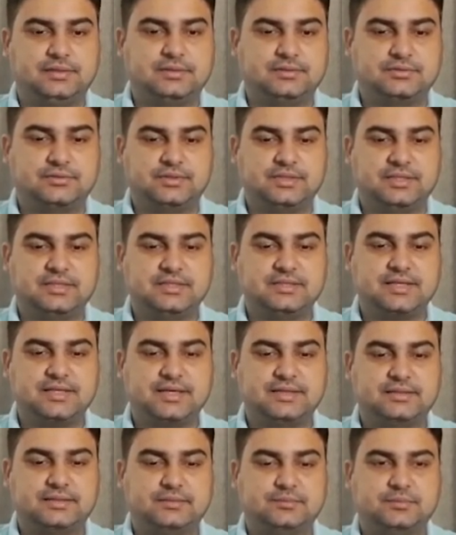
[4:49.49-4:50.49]
So in this
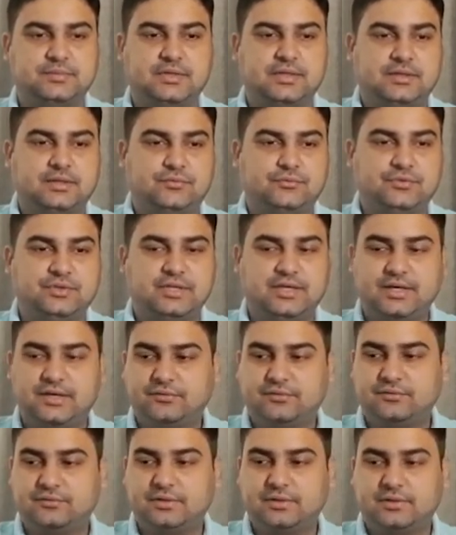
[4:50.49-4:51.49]
diagram, we
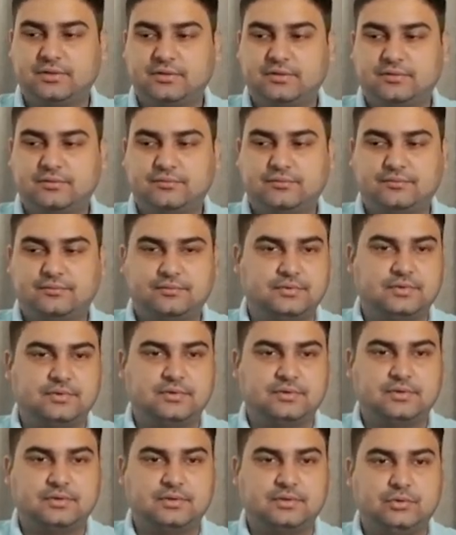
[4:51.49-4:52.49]
have
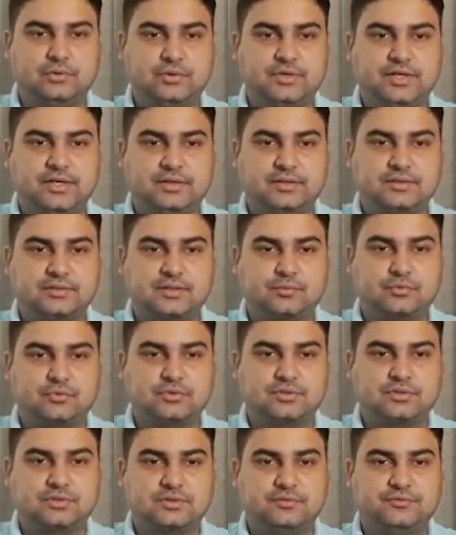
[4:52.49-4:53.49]
loaded,
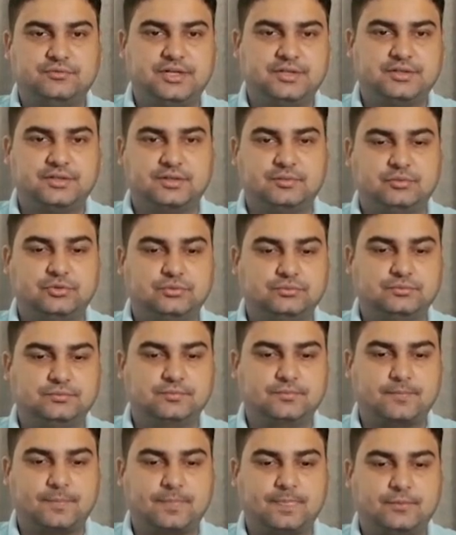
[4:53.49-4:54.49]
suppose, weight W.
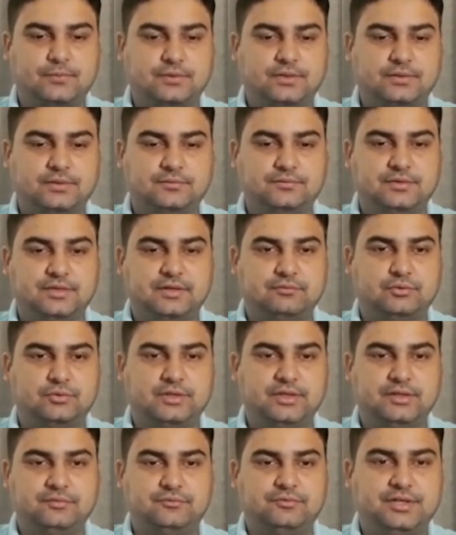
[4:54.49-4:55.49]
Okay, we have
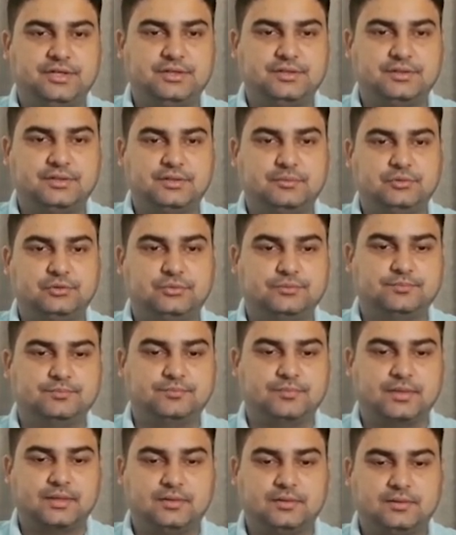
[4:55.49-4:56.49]
loaded weight W.
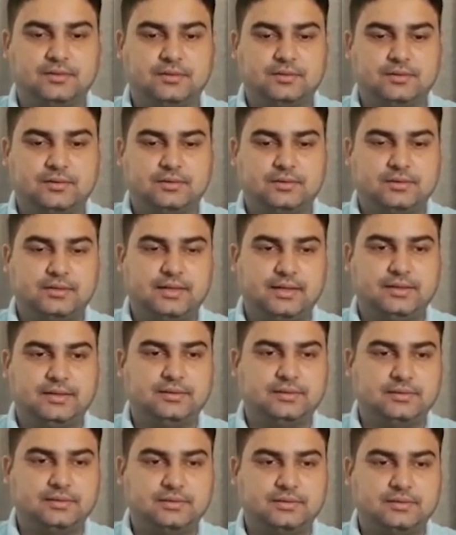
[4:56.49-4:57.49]

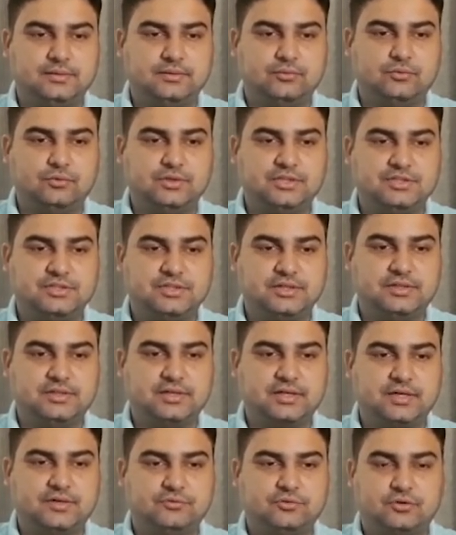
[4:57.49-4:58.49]
And the original
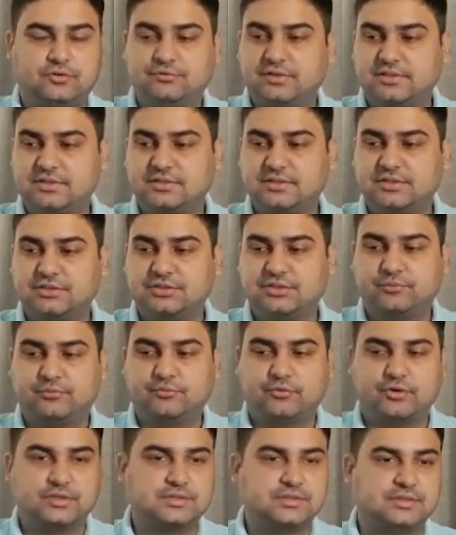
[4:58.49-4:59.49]
draft of this ship
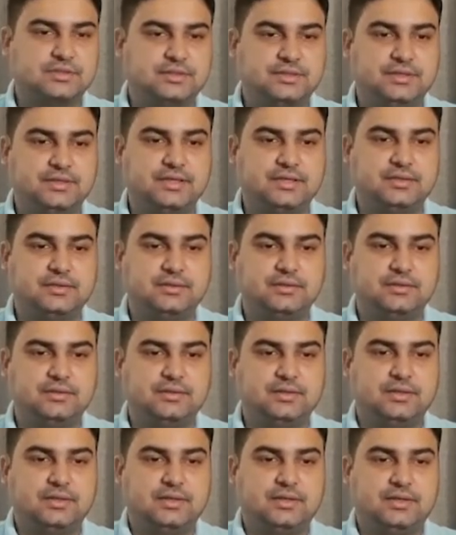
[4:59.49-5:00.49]
was D.
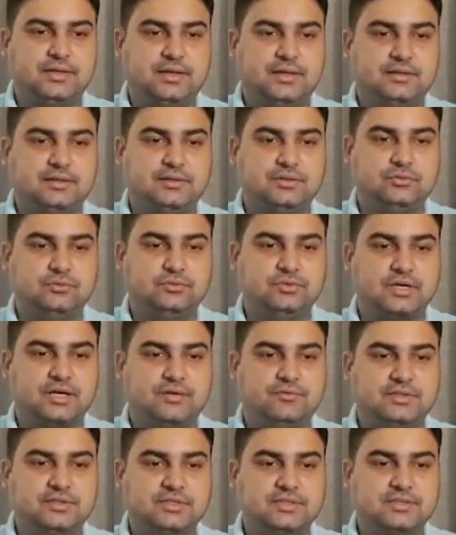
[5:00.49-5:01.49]
And the new
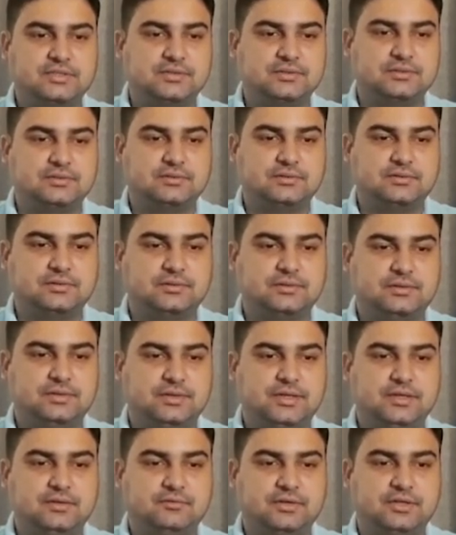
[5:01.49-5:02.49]
draft is
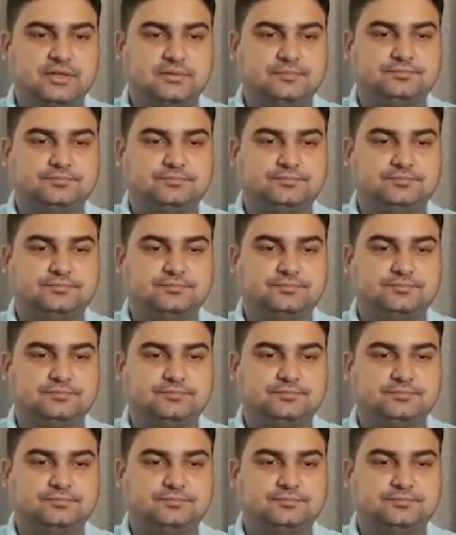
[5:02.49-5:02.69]
D1.